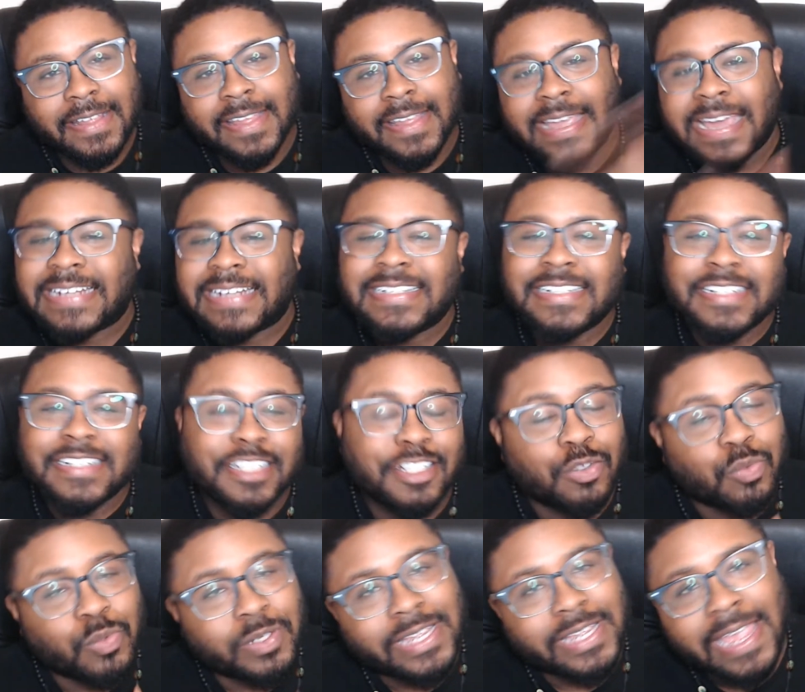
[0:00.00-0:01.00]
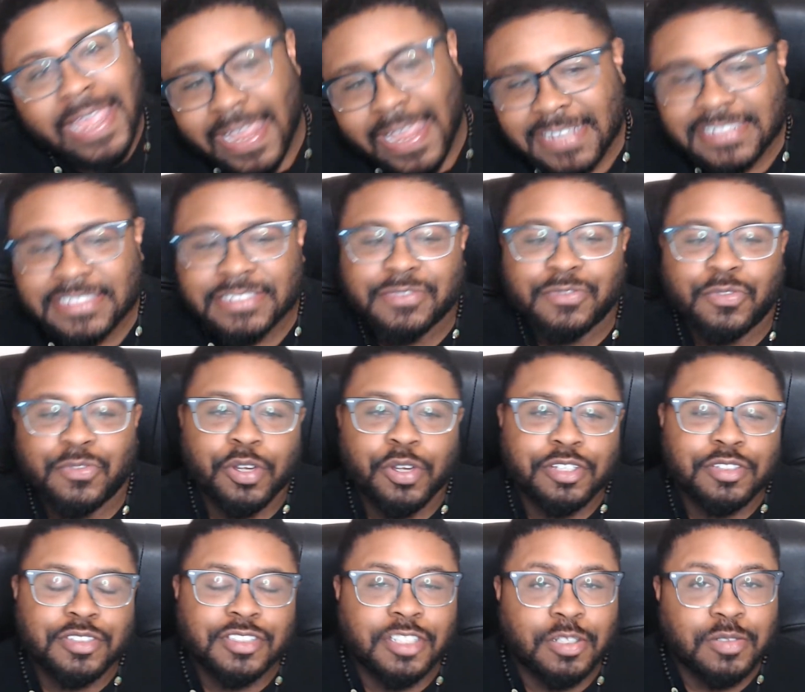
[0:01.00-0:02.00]
Got another reaction for
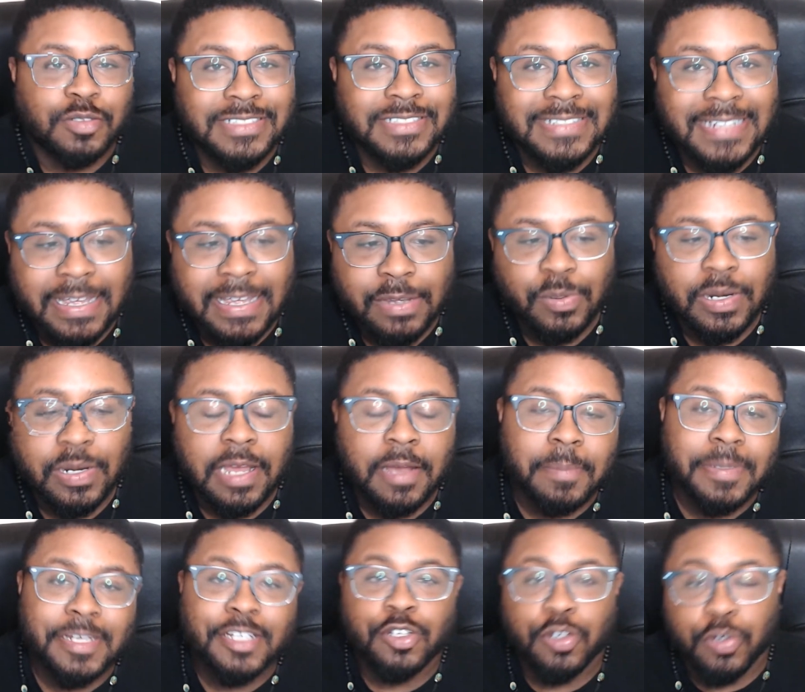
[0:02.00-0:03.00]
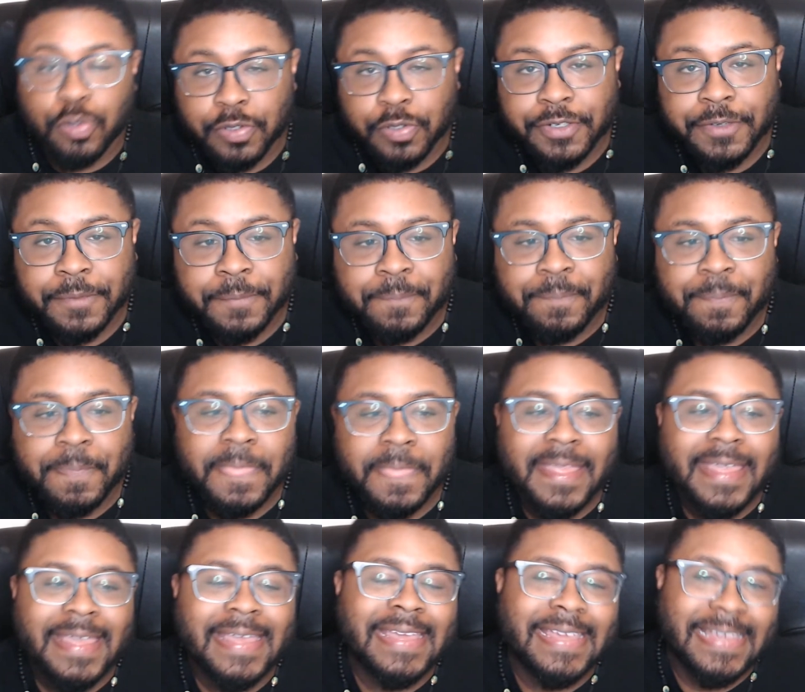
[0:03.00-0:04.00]
you. So today, what I'll be doing
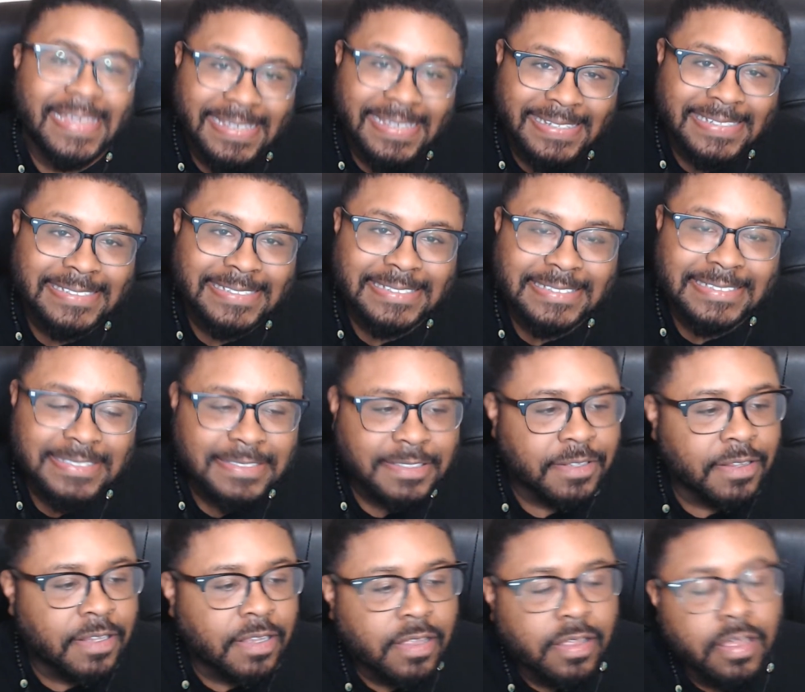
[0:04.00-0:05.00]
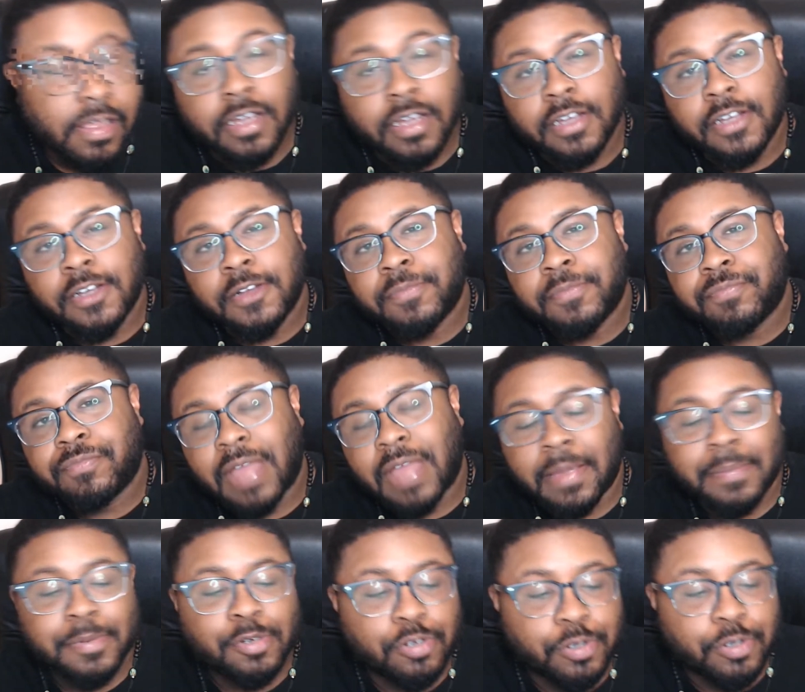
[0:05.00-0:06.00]
is uh,
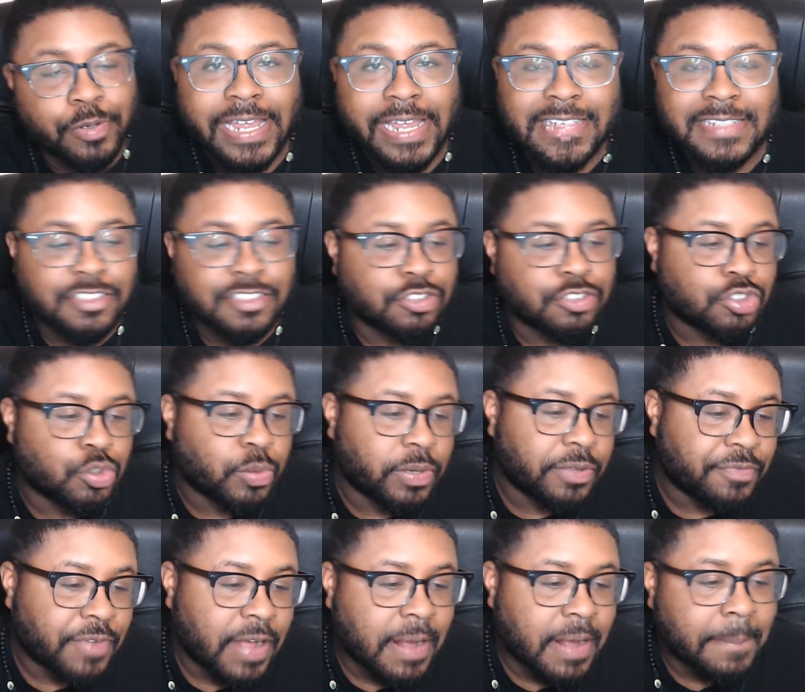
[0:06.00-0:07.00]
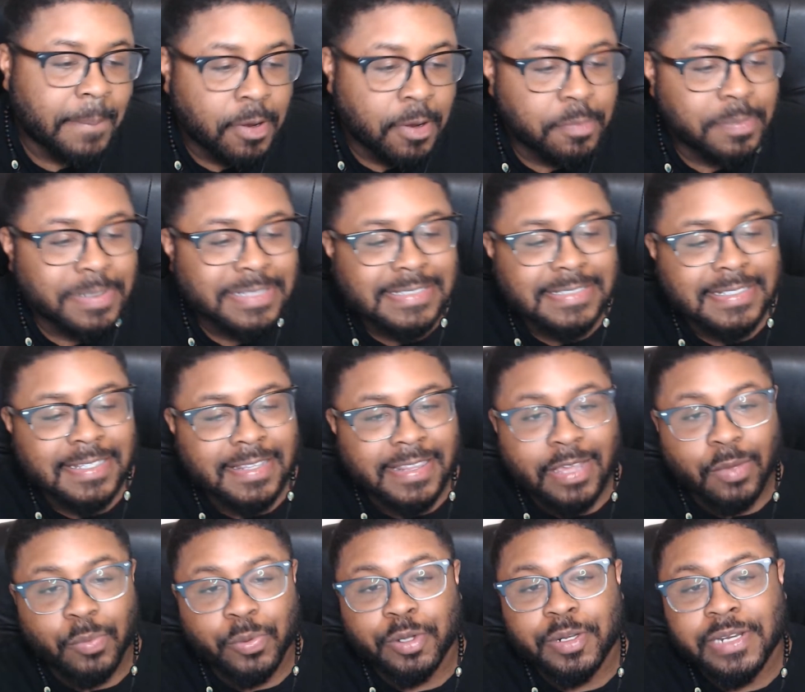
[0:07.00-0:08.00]
I'll be doing reaction to 25 moments
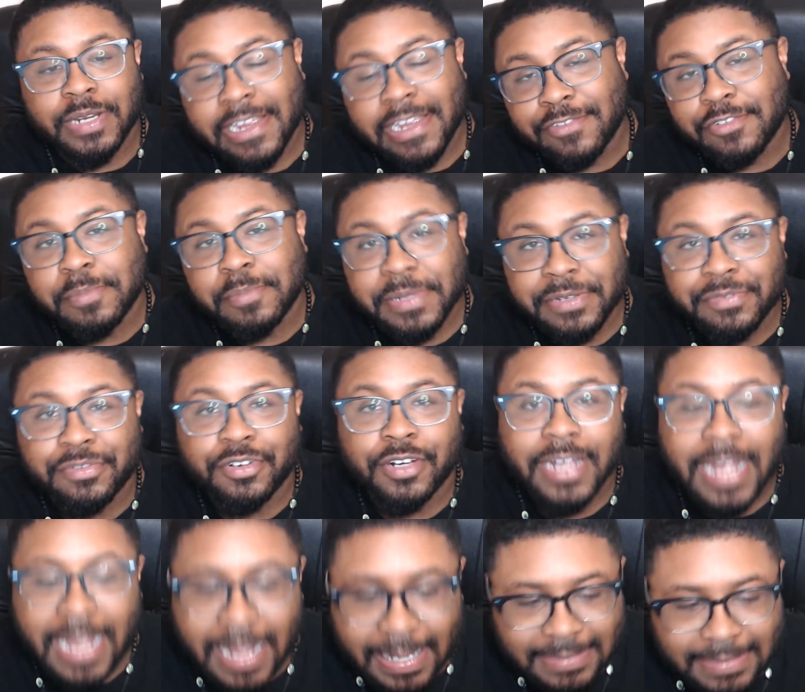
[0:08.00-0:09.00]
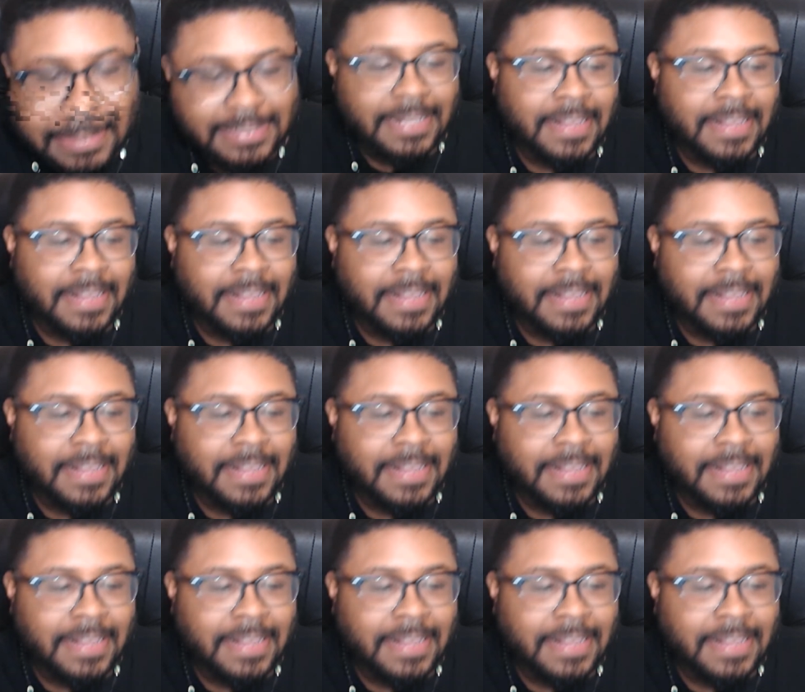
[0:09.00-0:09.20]
that will never be forgotten.